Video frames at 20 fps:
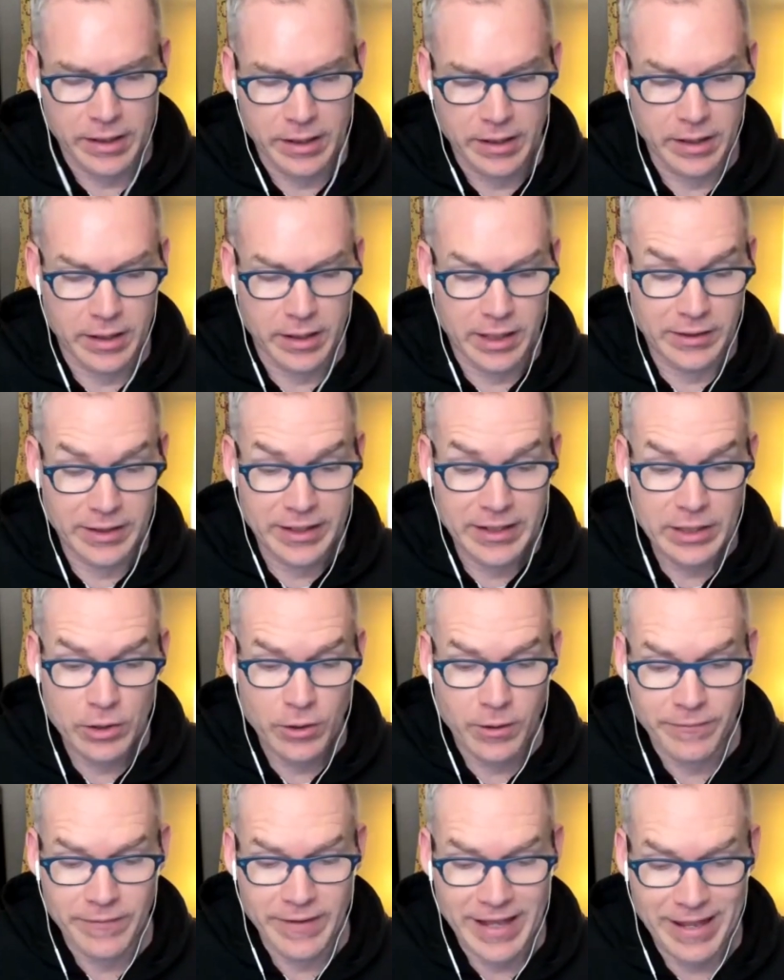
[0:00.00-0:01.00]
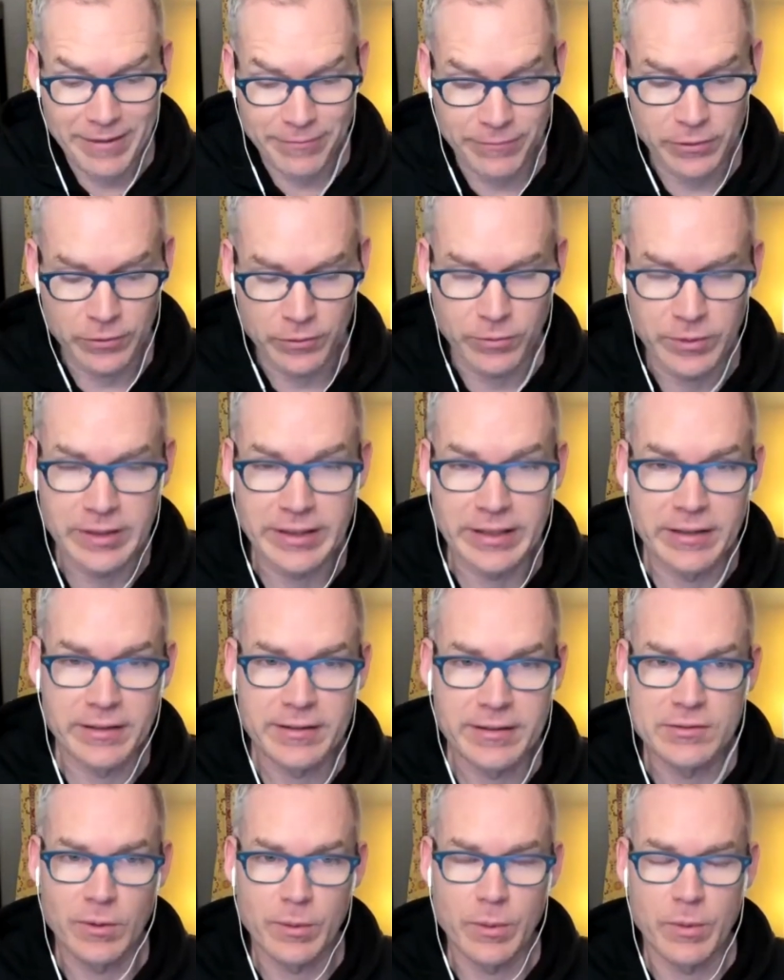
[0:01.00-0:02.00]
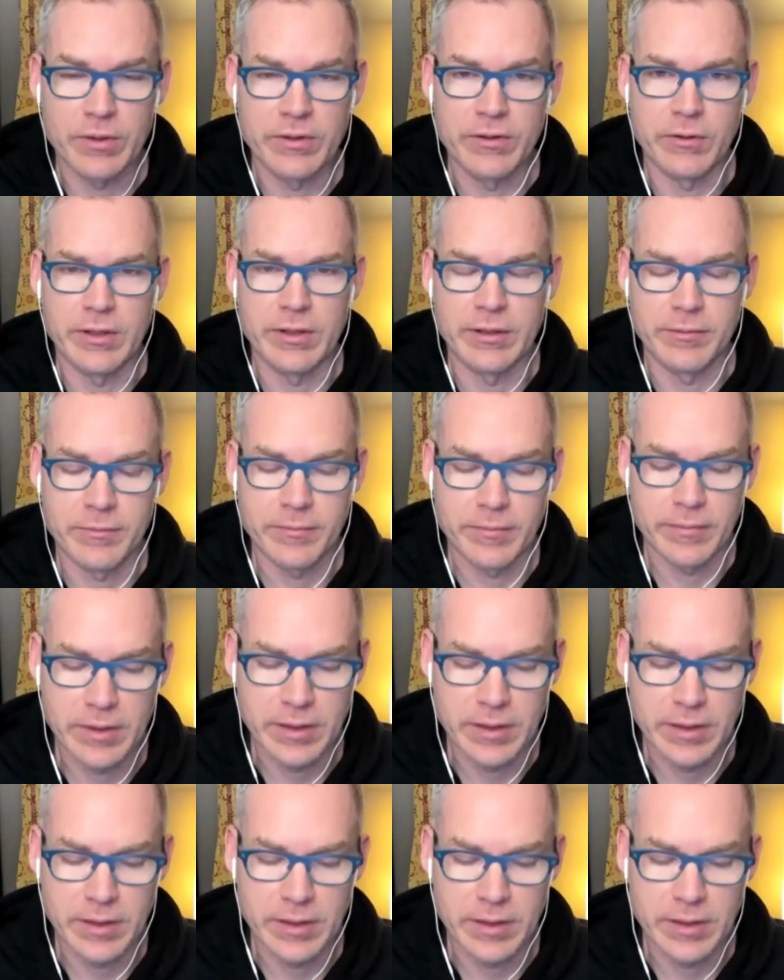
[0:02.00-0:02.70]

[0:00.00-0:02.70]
uh, letting go of effort, really, is what we're doing.